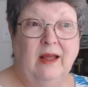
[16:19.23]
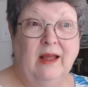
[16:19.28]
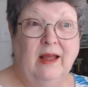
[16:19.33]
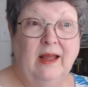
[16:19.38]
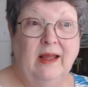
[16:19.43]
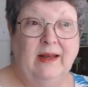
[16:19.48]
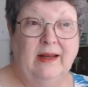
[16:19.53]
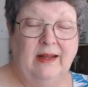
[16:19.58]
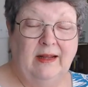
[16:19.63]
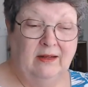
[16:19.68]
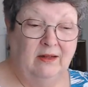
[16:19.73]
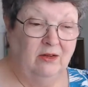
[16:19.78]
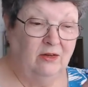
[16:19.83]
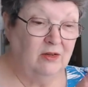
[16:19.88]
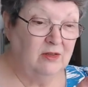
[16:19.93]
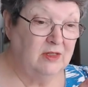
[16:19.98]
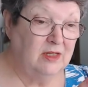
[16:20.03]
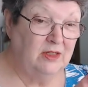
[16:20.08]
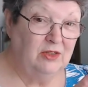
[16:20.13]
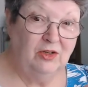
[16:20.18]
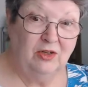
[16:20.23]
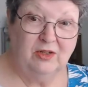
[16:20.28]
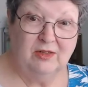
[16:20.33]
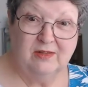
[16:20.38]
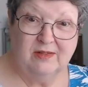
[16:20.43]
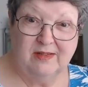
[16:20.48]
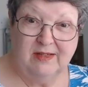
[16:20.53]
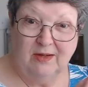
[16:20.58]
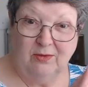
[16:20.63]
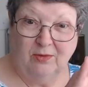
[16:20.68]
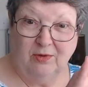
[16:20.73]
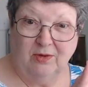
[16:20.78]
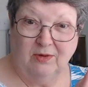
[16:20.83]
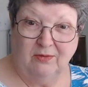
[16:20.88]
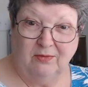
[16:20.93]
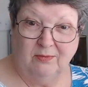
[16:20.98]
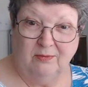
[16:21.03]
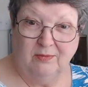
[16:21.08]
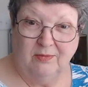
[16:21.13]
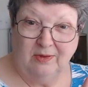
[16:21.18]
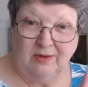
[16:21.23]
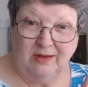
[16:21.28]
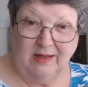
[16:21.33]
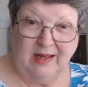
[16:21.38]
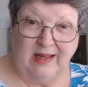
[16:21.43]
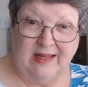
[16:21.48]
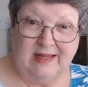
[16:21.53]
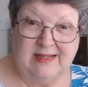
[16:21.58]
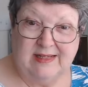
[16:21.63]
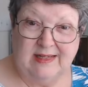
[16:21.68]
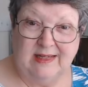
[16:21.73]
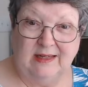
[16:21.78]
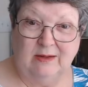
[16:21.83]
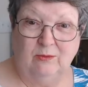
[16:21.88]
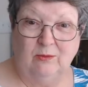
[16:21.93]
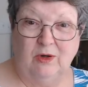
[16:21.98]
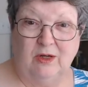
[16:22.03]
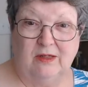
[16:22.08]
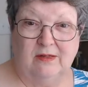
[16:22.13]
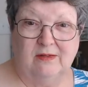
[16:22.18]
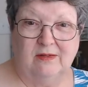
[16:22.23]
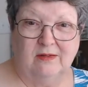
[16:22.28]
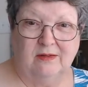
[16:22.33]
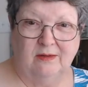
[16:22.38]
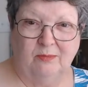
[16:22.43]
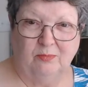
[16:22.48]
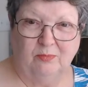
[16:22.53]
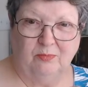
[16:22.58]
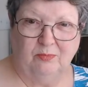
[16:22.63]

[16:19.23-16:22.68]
And I looked and you could see where the indent was and the